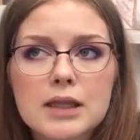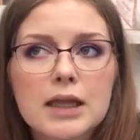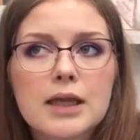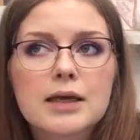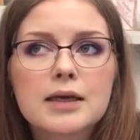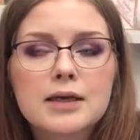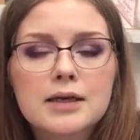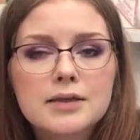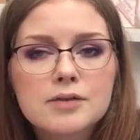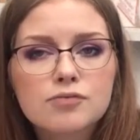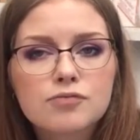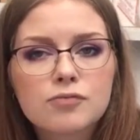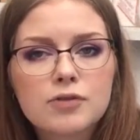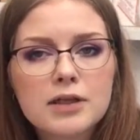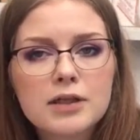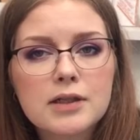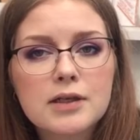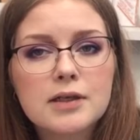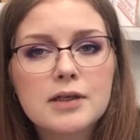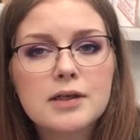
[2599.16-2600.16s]
like, it
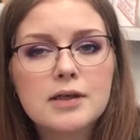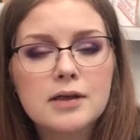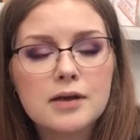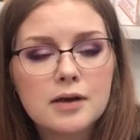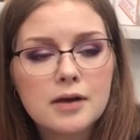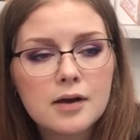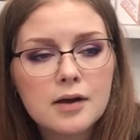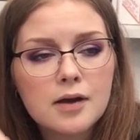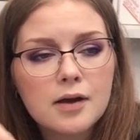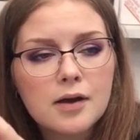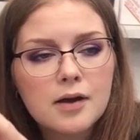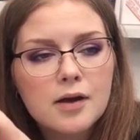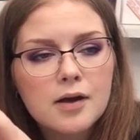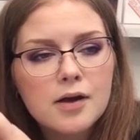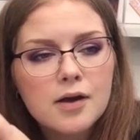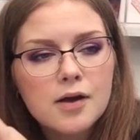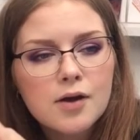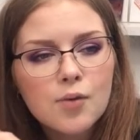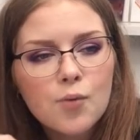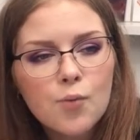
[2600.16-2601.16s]
really
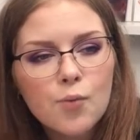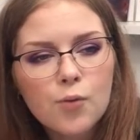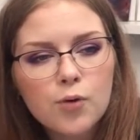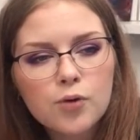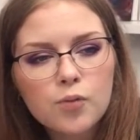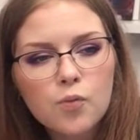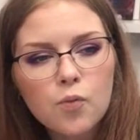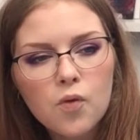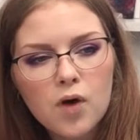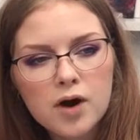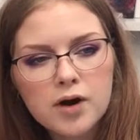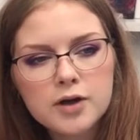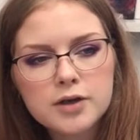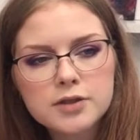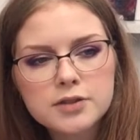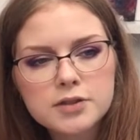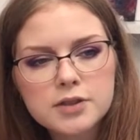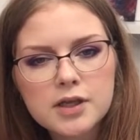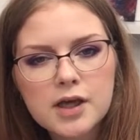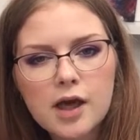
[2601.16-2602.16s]
would
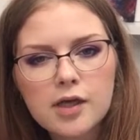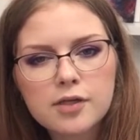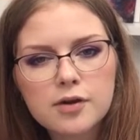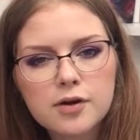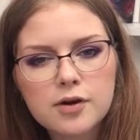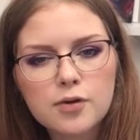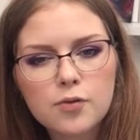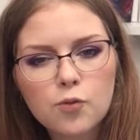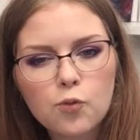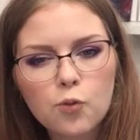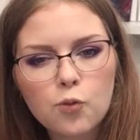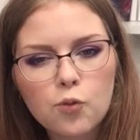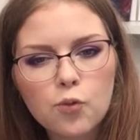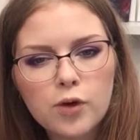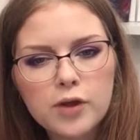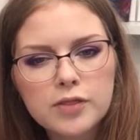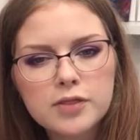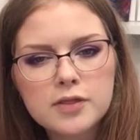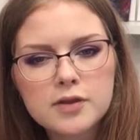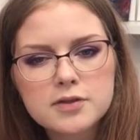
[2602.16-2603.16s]
work together
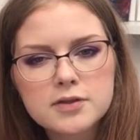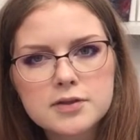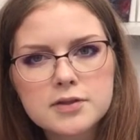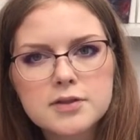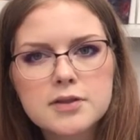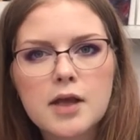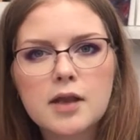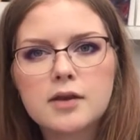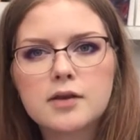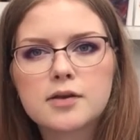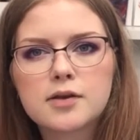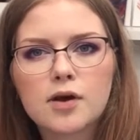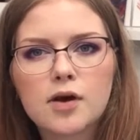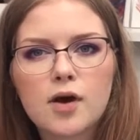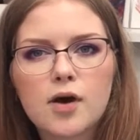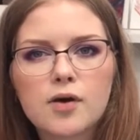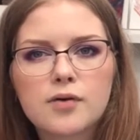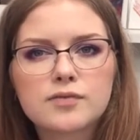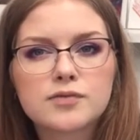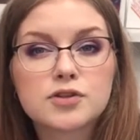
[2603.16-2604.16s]
with the scent
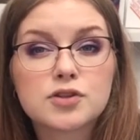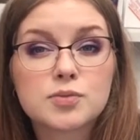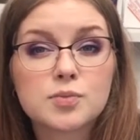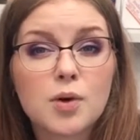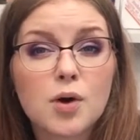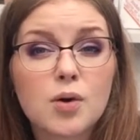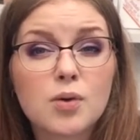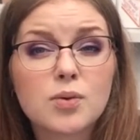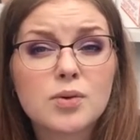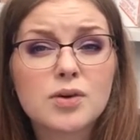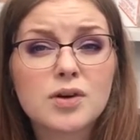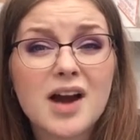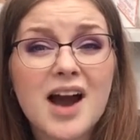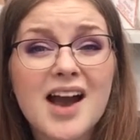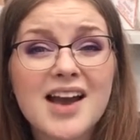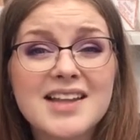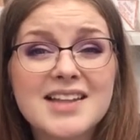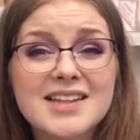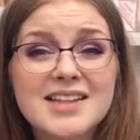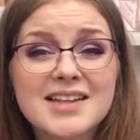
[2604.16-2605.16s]
of smoke,
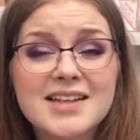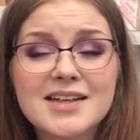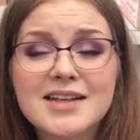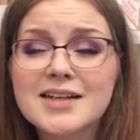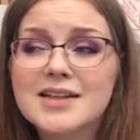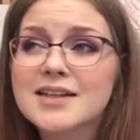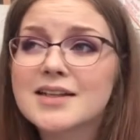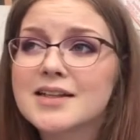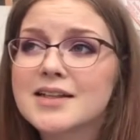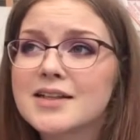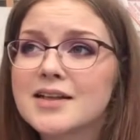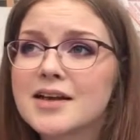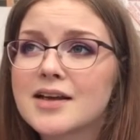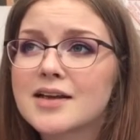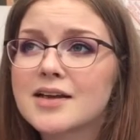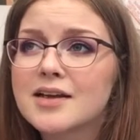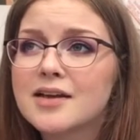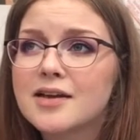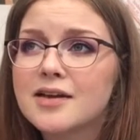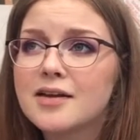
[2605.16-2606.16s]
I think.
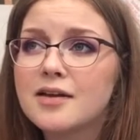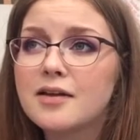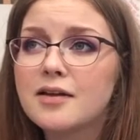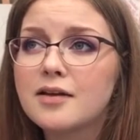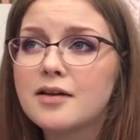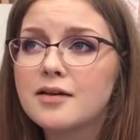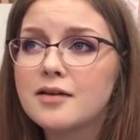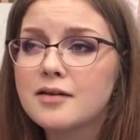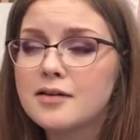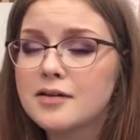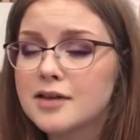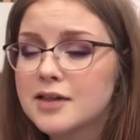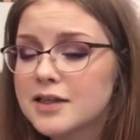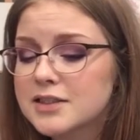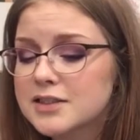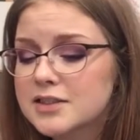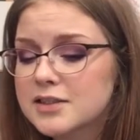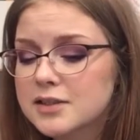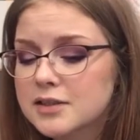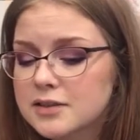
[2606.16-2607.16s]
Like,
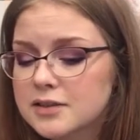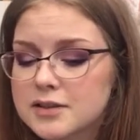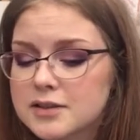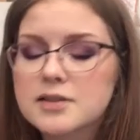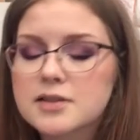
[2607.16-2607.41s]
it's